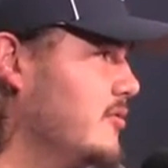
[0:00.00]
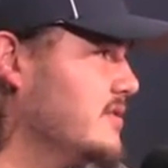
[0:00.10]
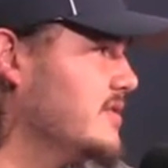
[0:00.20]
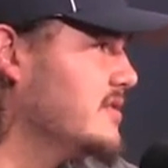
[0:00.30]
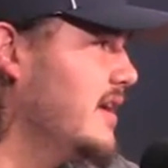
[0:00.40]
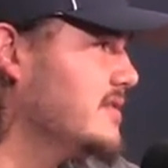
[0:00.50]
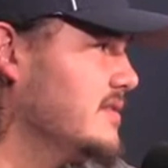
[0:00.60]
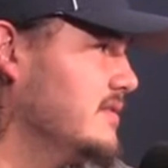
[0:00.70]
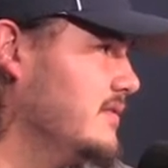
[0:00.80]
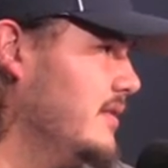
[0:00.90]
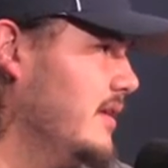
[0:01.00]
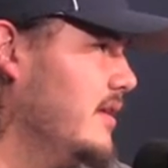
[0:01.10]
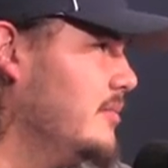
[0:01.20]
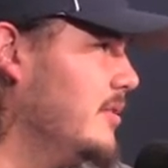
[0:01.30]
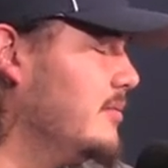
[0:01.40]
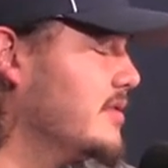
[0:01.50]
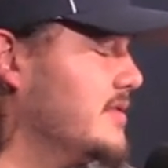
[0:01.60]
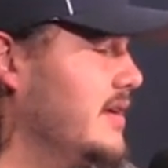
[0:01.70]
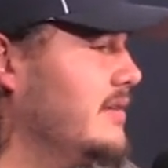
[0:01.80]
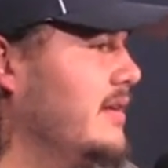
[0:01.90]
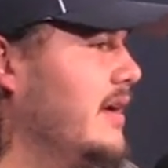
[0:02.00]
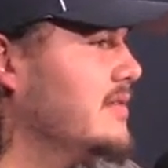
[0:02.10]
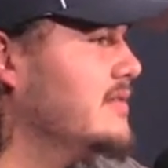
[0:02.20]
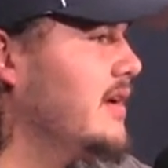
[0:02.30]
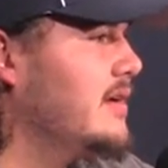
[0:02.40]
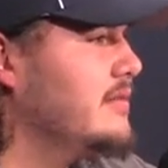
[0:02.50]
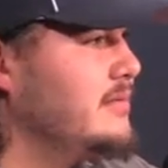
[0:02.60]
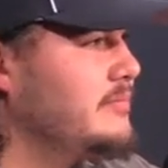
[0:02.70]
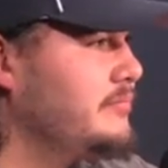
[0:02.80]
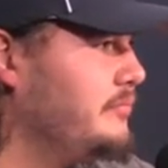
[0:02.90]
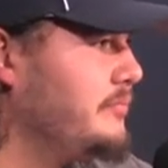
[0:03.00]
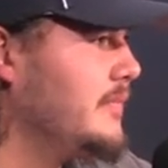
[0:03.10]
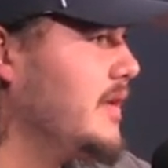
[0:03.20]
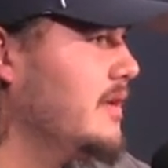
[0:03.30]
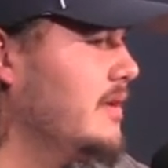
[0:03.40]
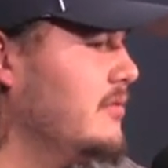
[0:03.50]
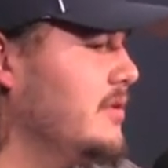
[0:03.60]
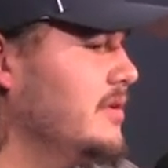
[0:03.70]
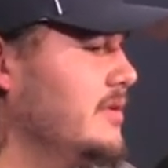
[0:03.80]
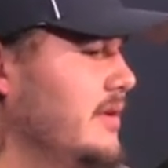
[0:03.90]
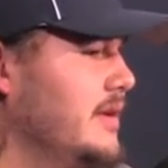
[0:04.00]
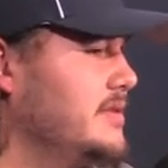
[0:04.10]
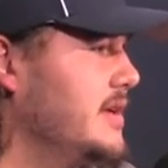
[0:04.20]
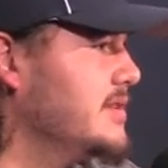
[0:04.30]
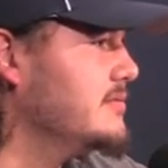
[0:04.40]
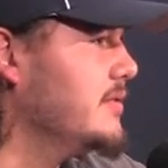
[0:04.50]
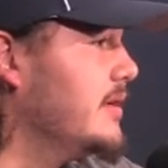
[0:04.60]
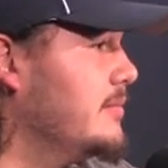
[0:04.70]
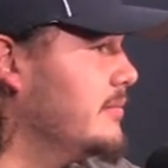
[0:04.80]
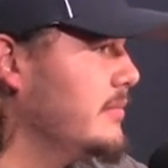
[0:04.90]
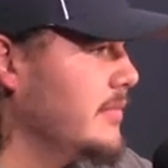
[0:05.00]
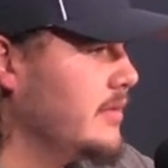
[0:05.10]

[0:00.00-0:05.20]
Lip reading: more success, and people are seeing that. It's not, you know, really any changes with him.